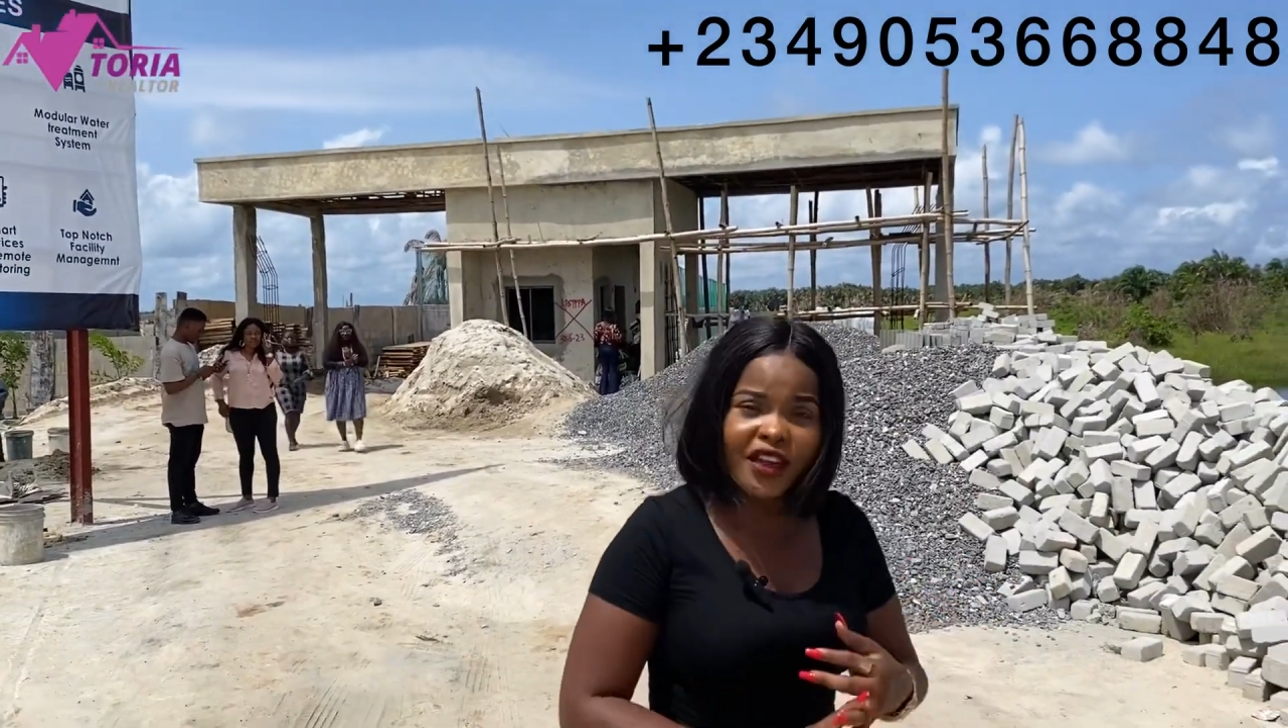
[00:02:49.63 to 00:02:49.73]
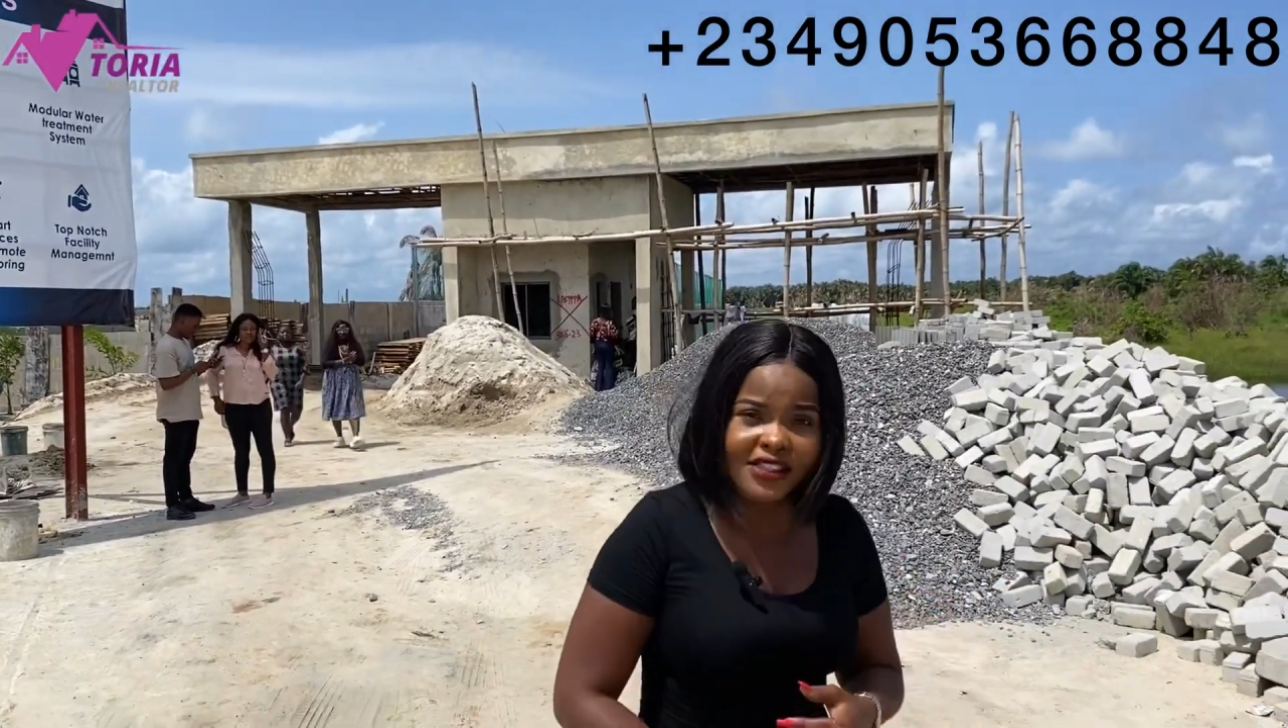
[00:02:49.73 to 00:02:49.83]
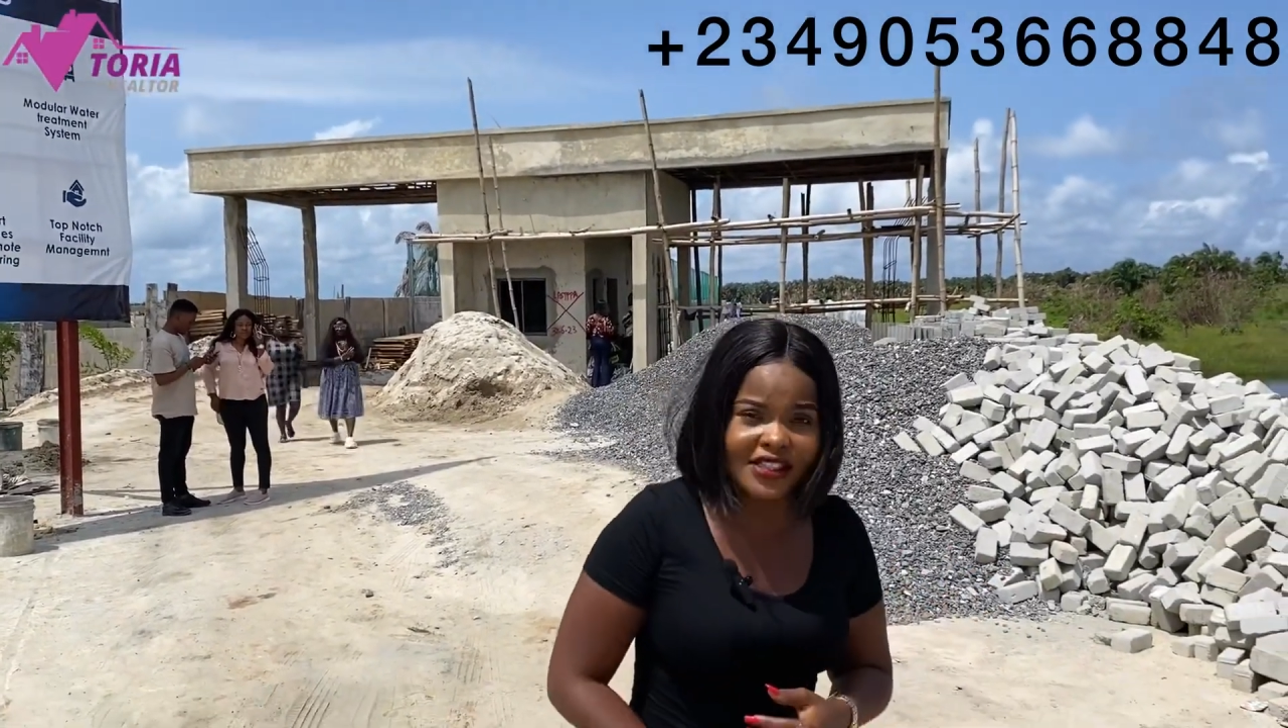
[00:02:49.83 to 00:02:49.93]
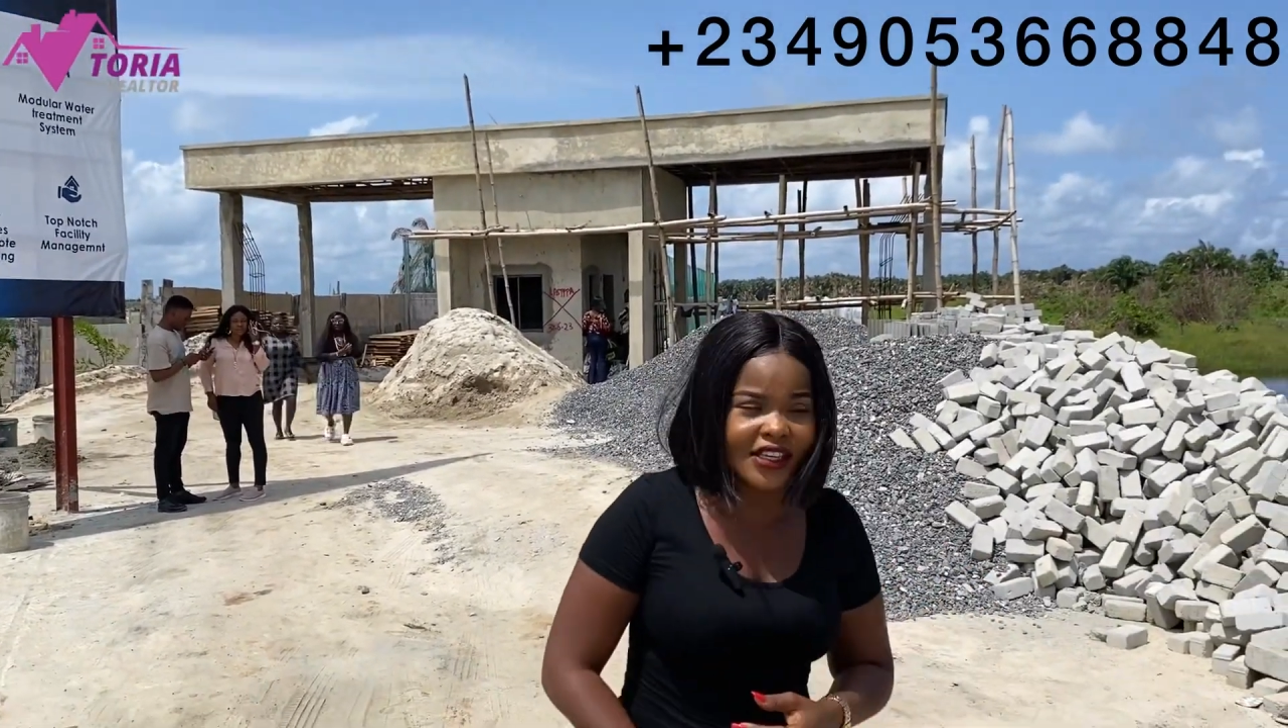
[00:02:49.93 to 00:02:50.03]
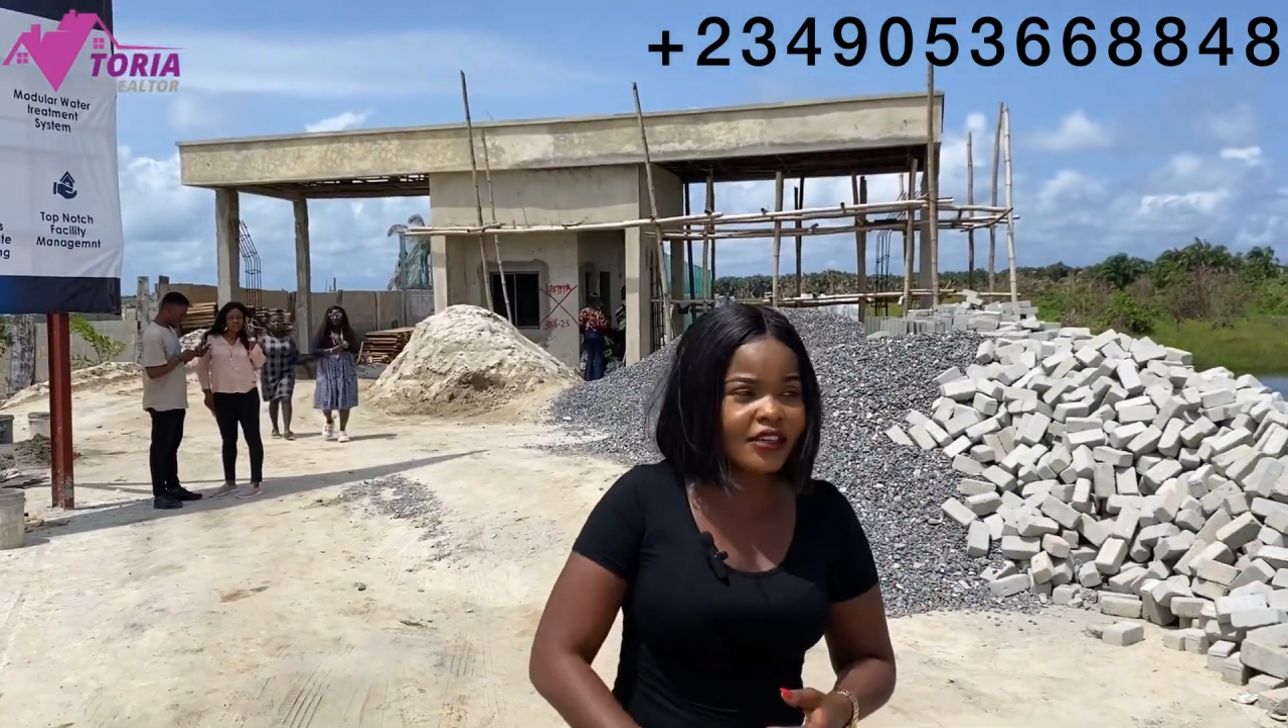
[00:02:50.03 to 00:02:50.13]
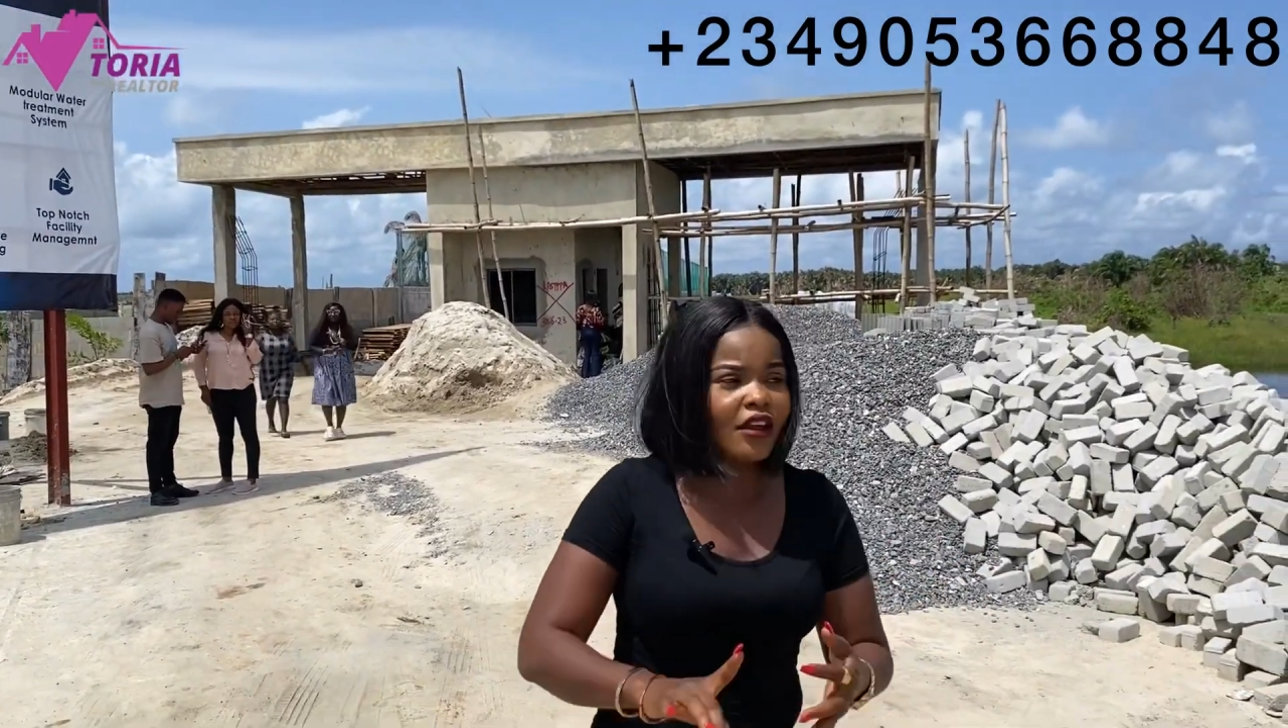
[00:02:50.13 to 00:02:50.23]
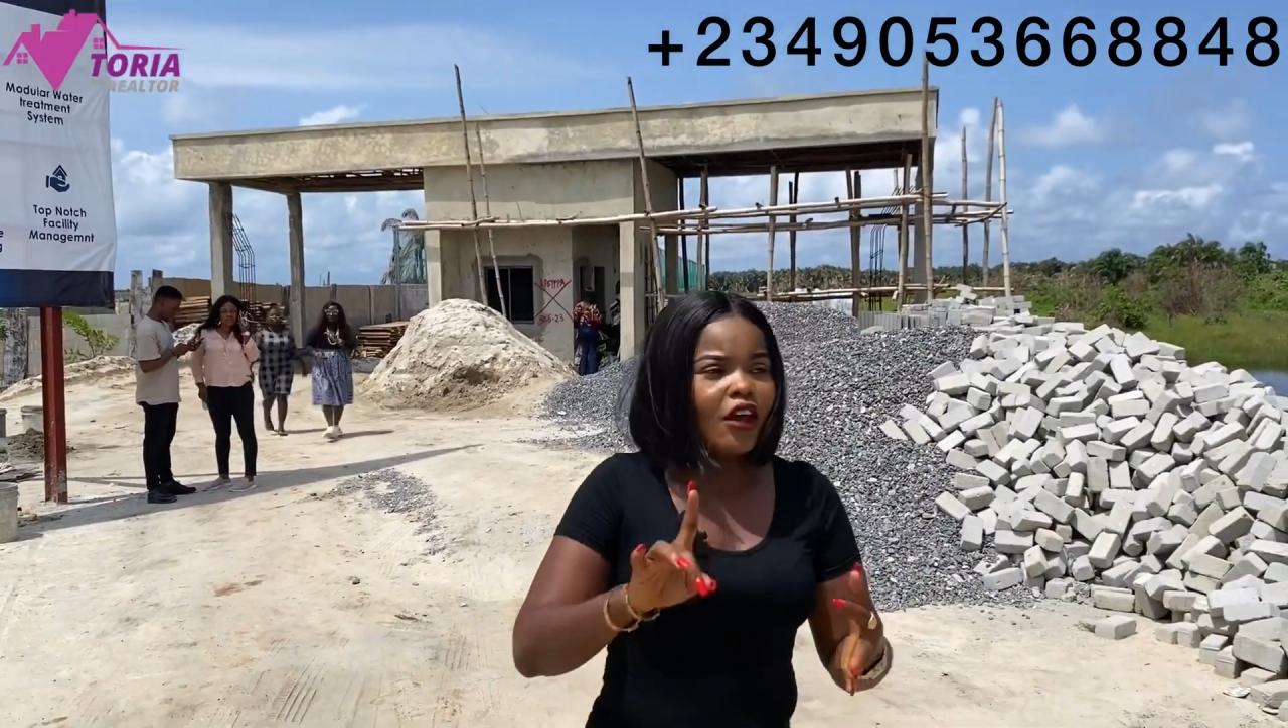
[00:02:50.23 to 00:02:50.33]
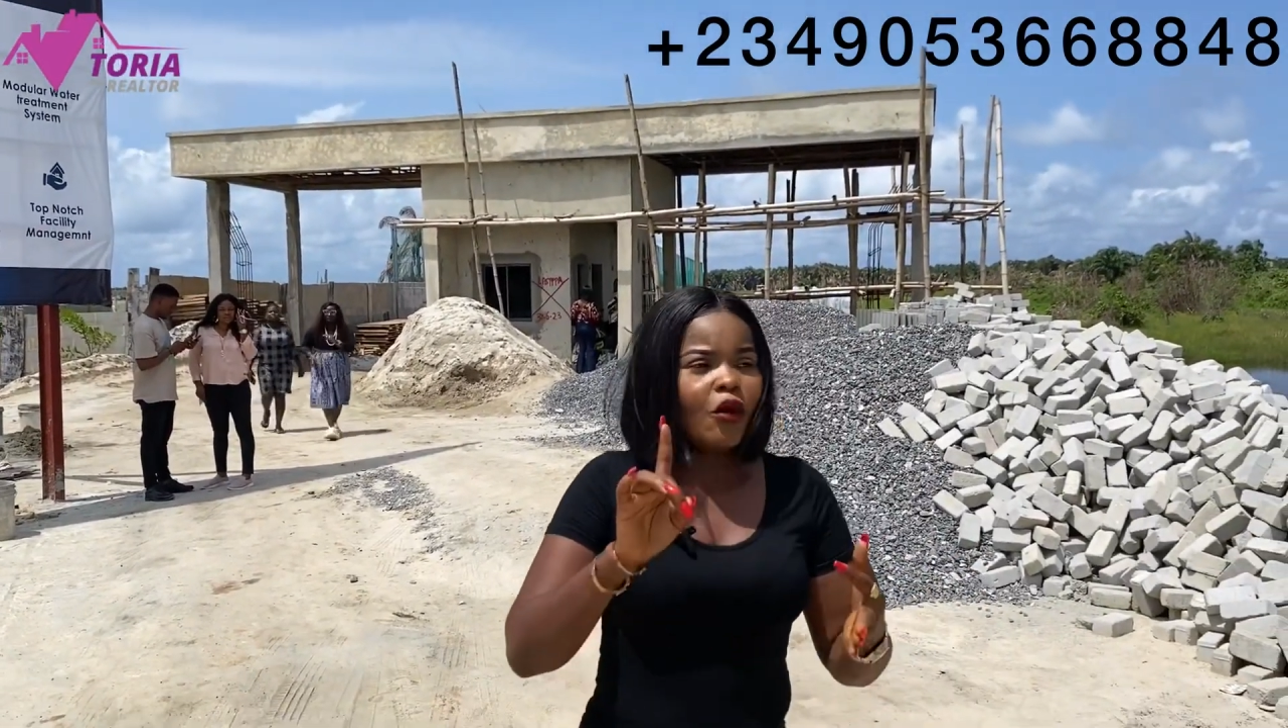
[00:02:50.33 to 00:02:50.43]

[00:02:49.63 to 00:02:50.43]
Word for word: fencing